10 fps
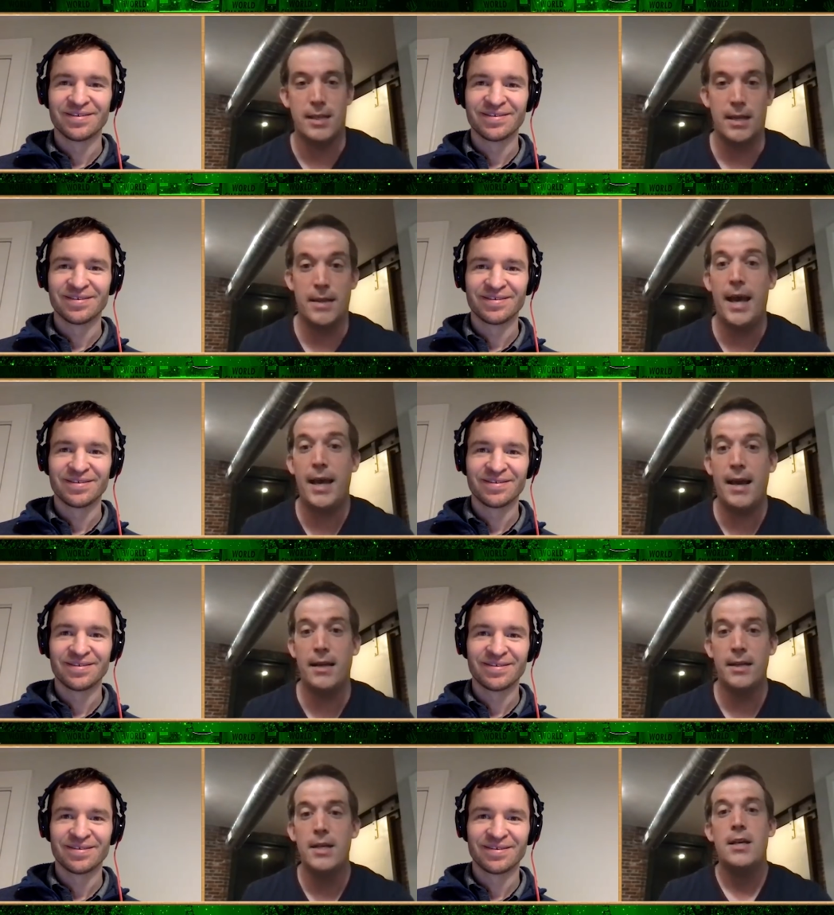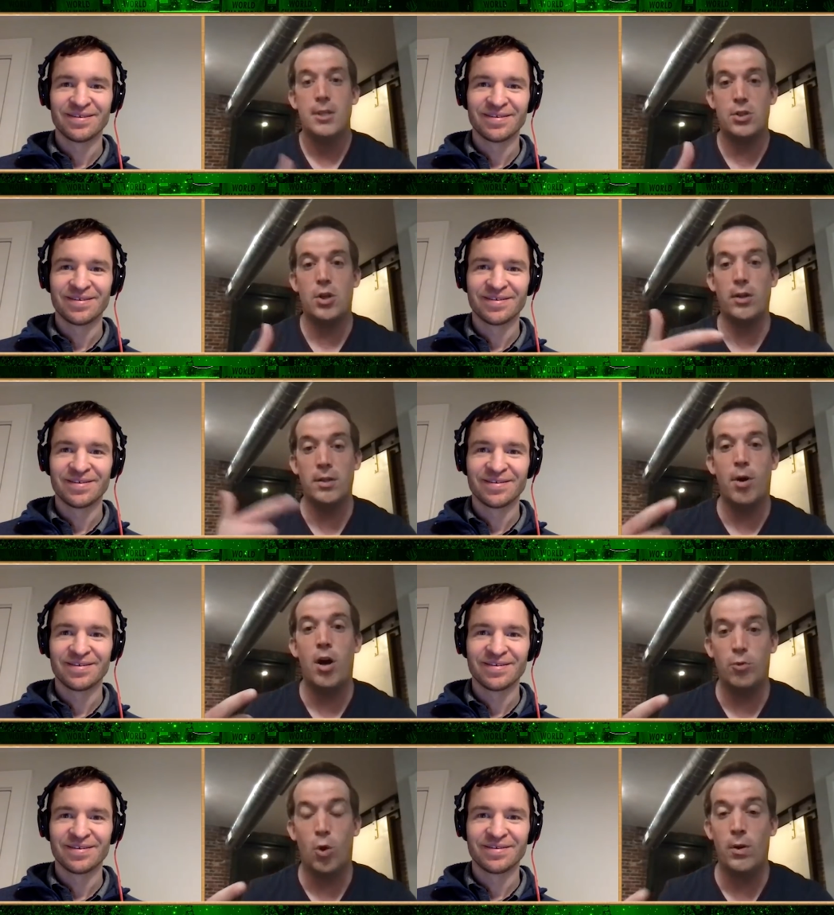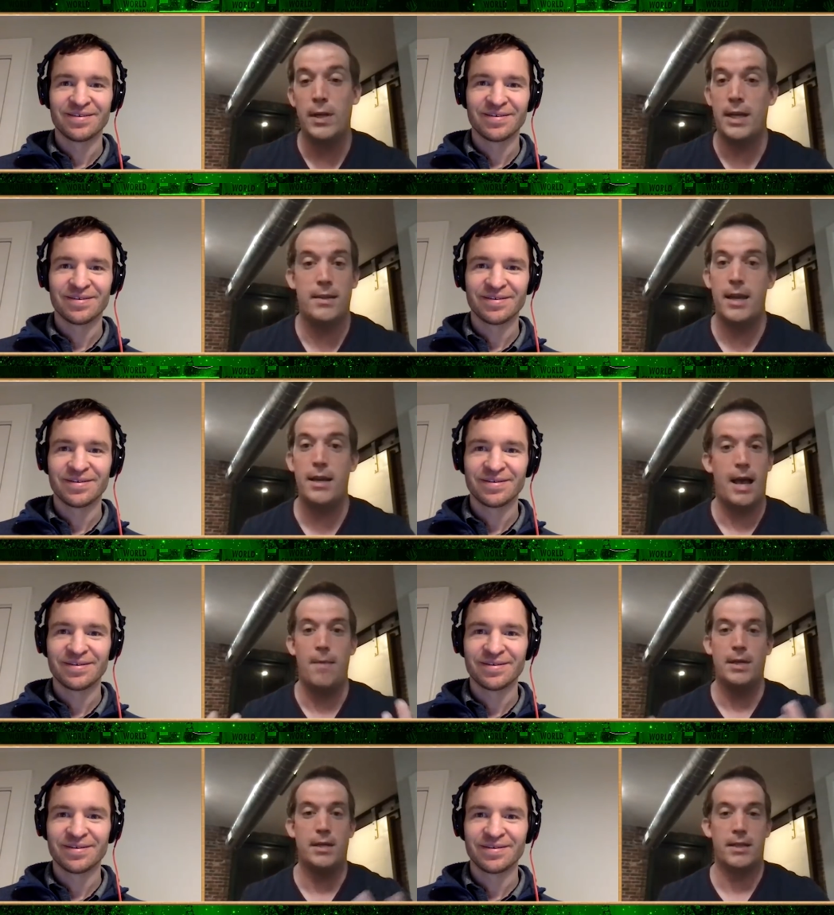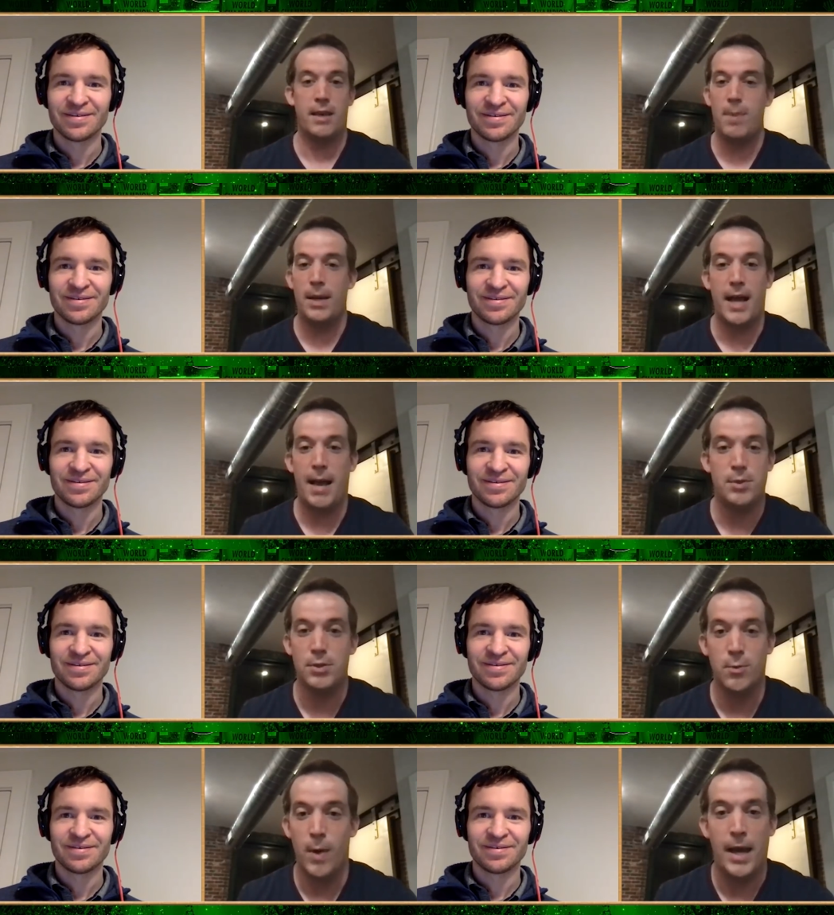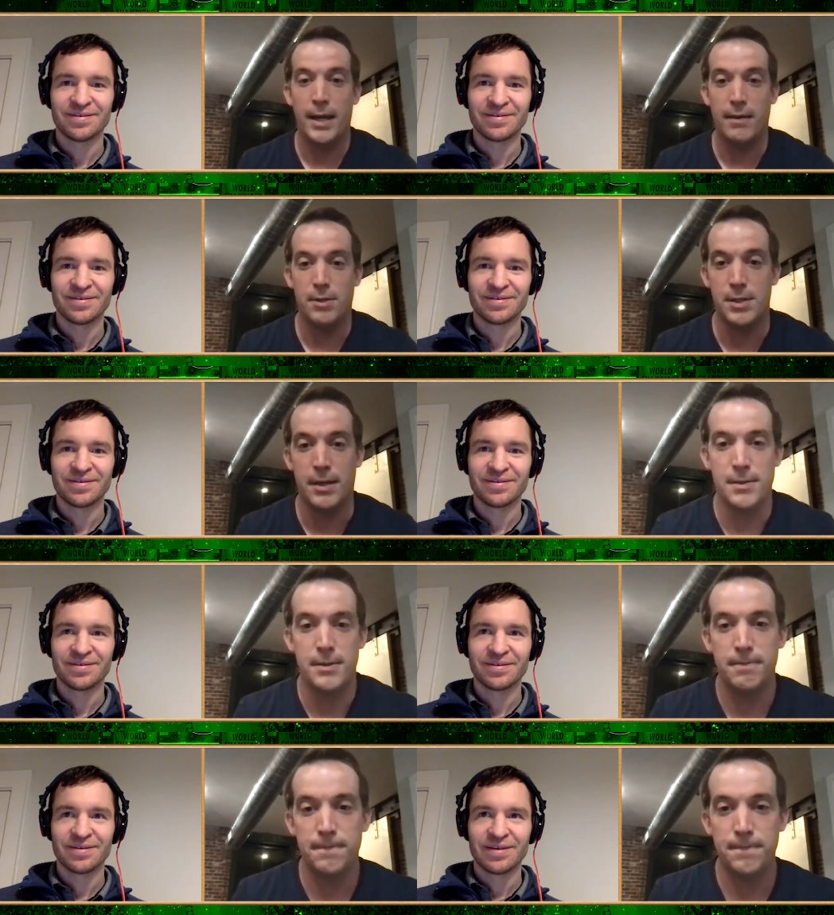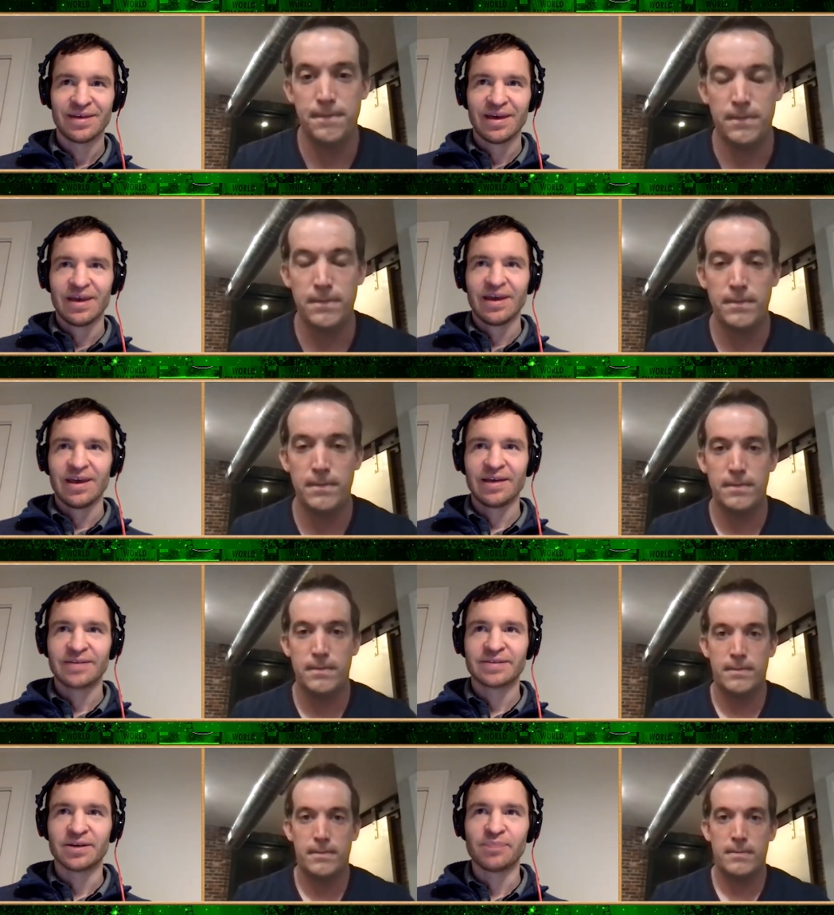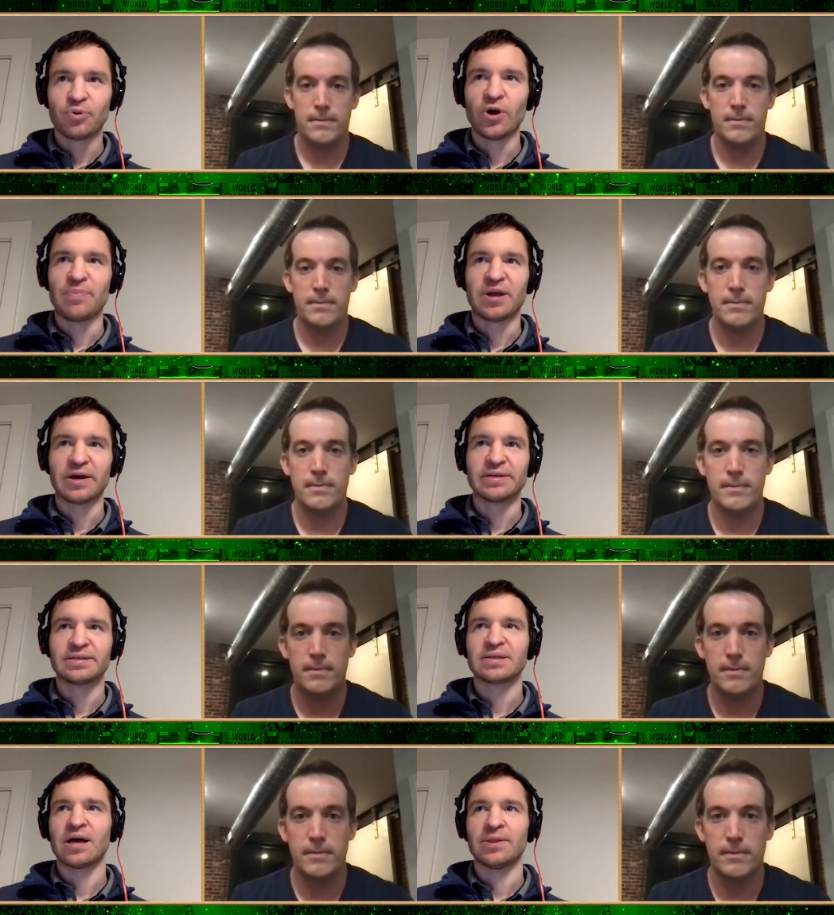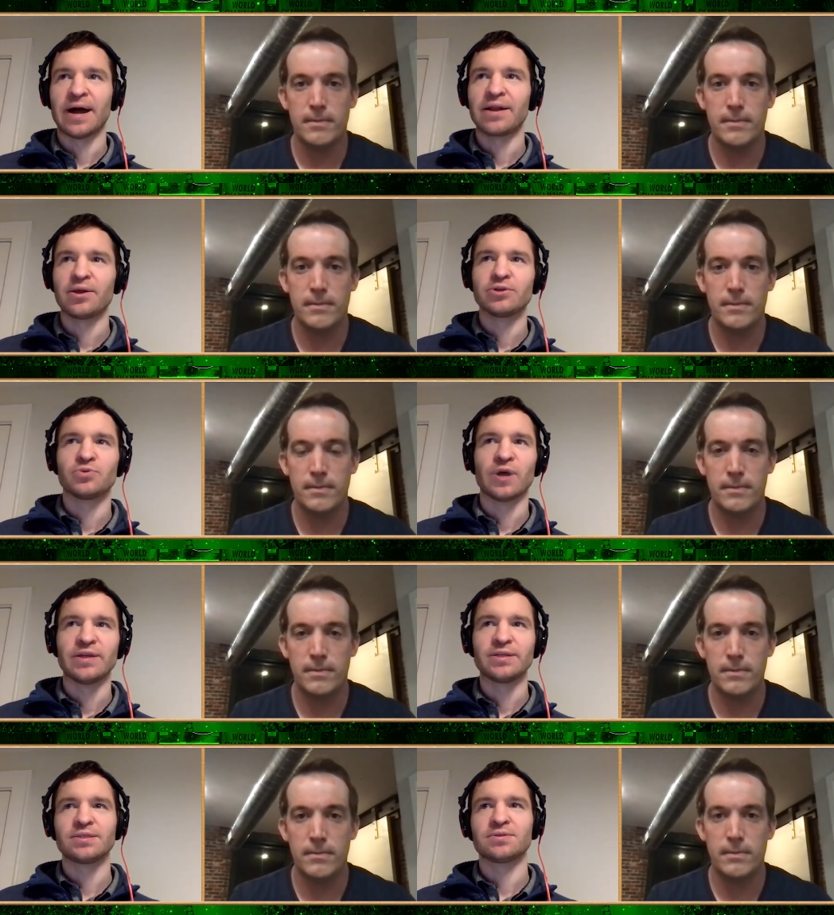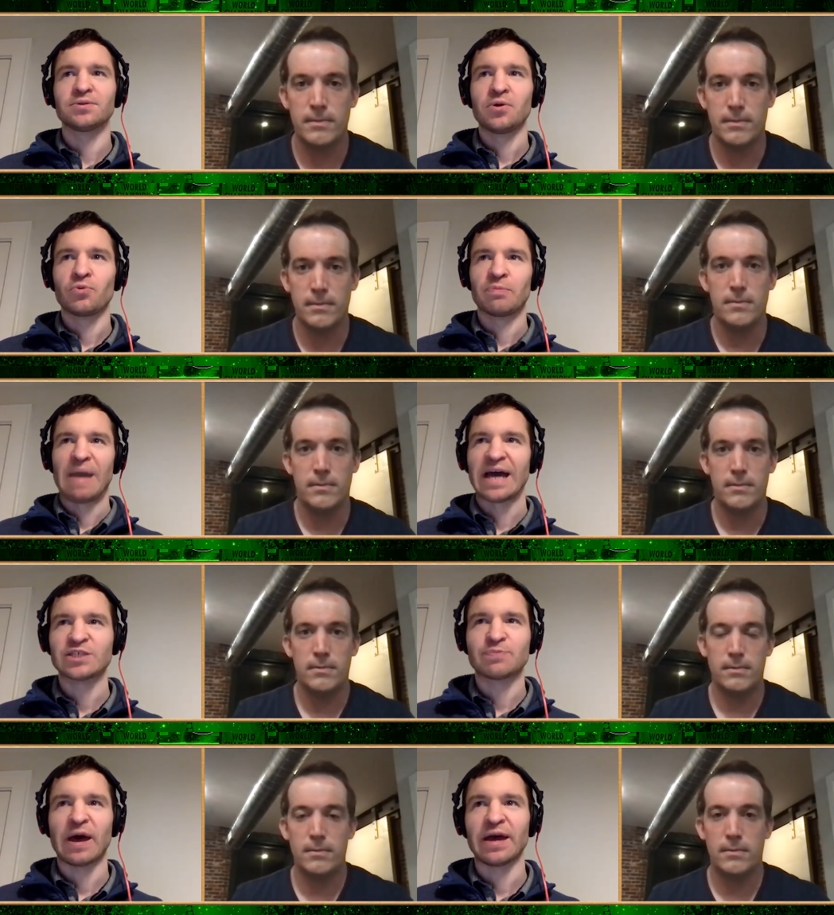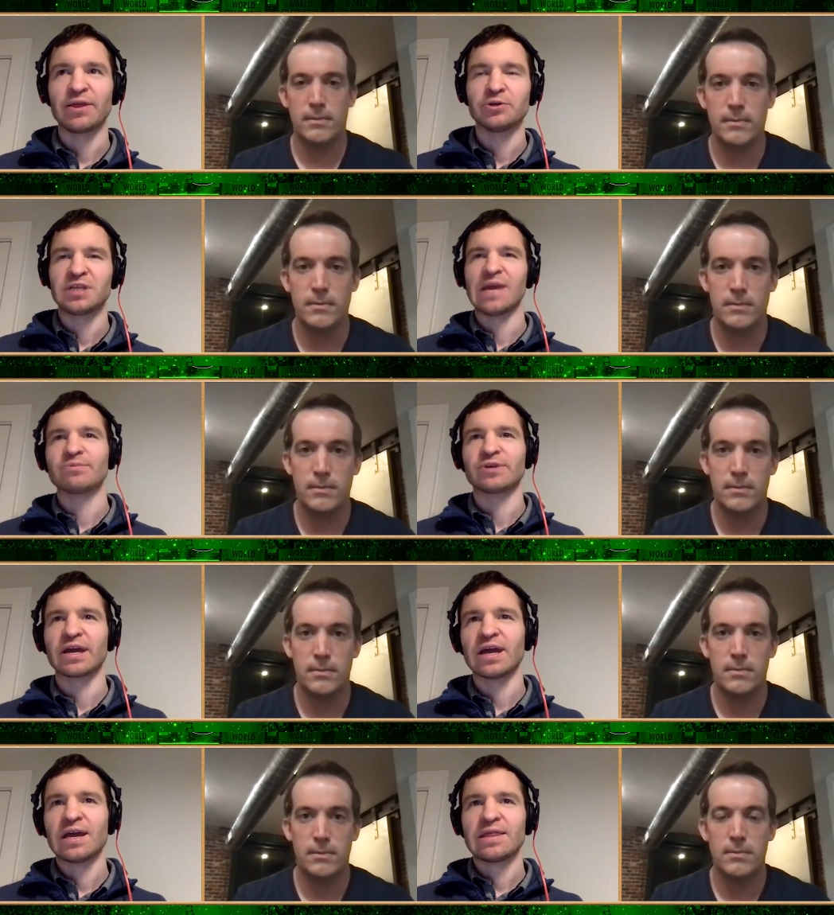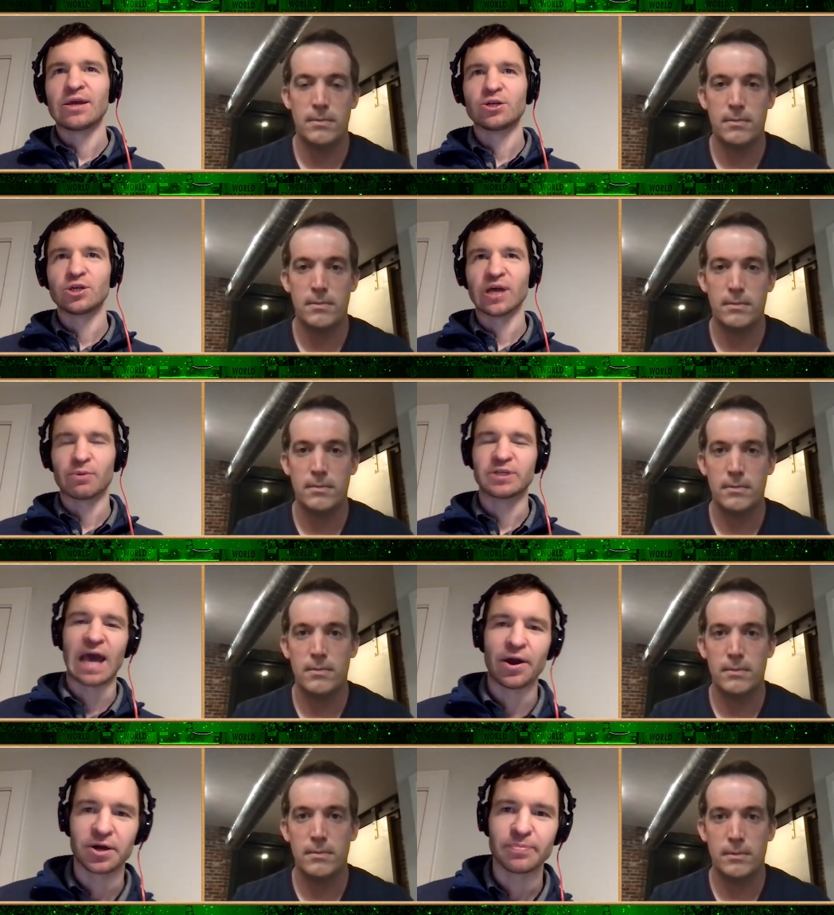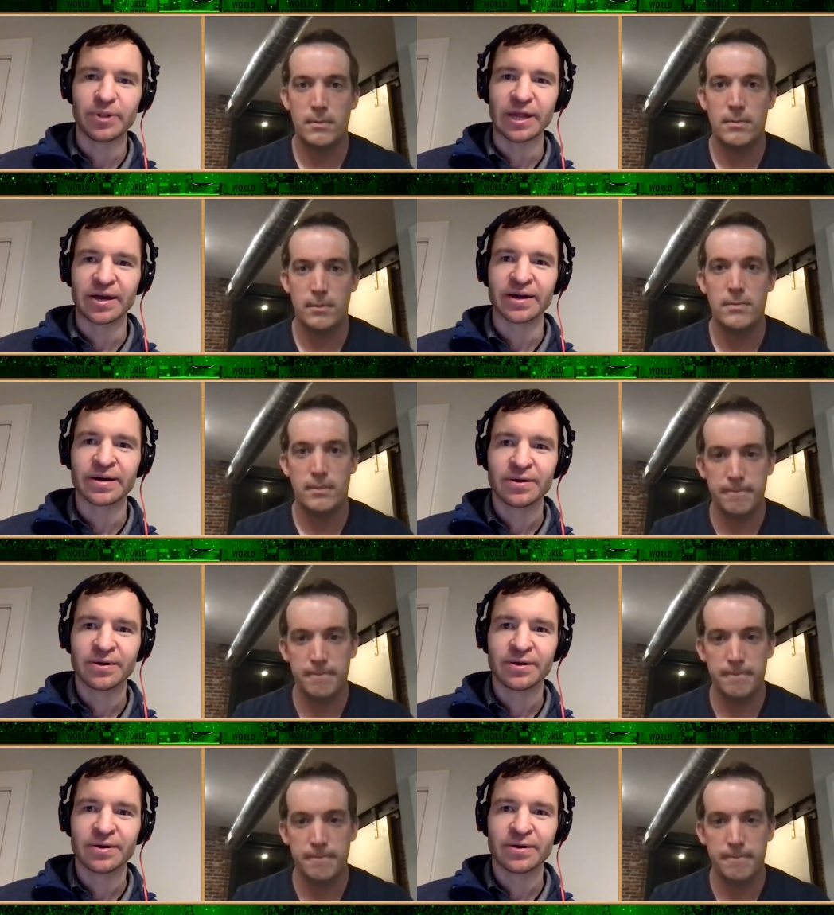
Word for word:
Speaker 1: and that kind of started the ball rolling. And then, I mean, they've been an absolute wagon ever since.
Speaker 2: It's a good point because a lot of those wins were masked by those teams like they usually like we're down a good player